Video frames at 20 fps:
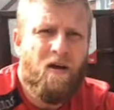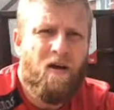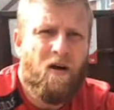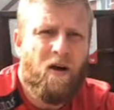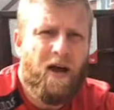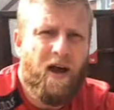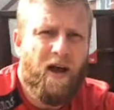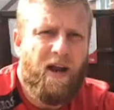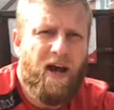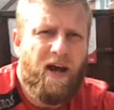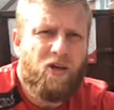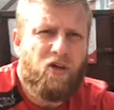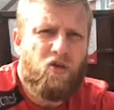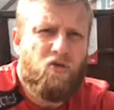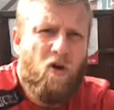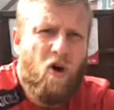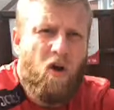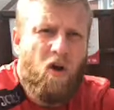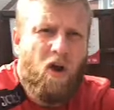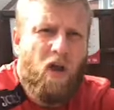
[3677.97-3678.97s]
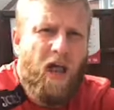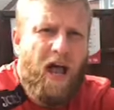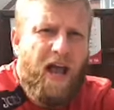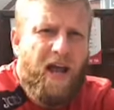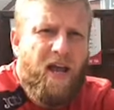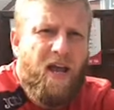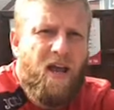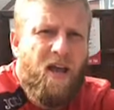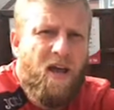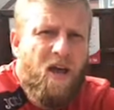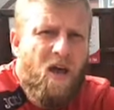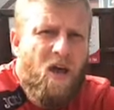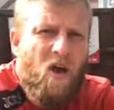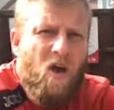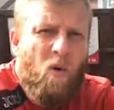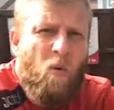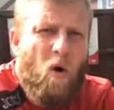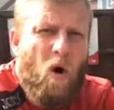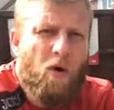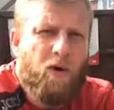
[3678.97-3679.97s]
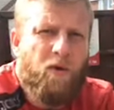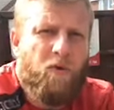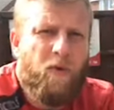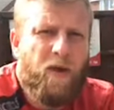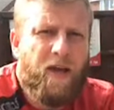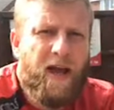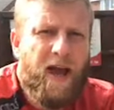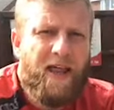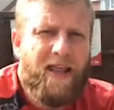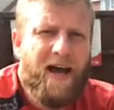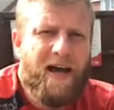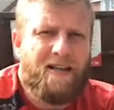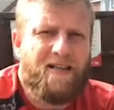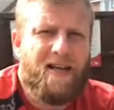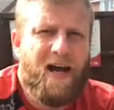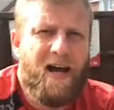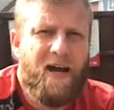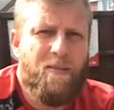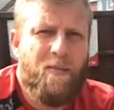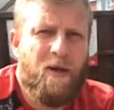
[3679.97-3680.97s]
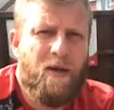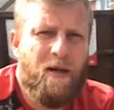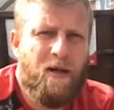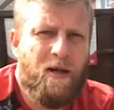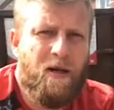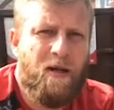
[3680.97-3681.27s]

okay, on our stronger leg, what did we get that time?